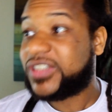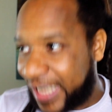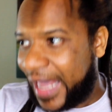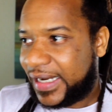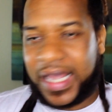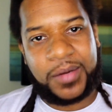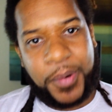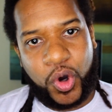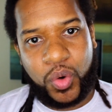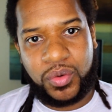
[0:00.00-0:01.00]
sliding down a
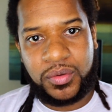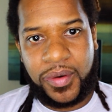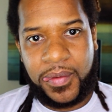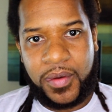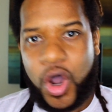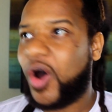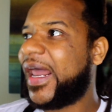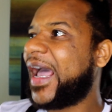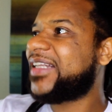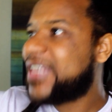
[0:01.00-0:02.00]
pole,
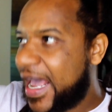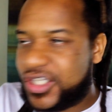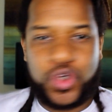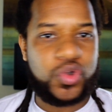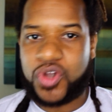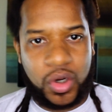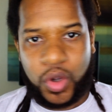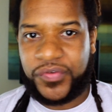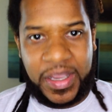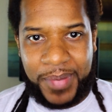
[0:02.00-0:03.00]
or they got tattoos
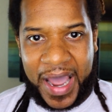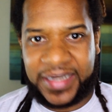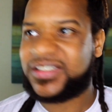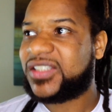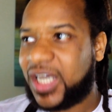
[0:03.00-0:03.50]
all over their bodies,